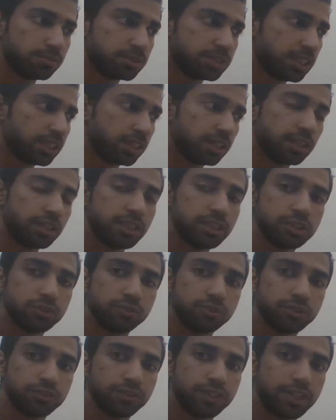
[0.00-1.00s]
Senegalese
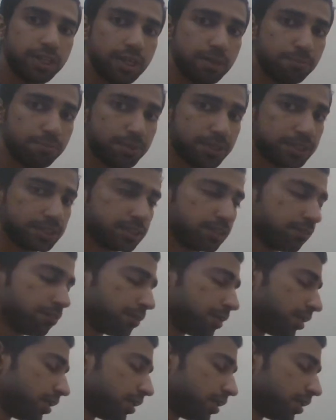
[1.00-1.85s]
was very impressive.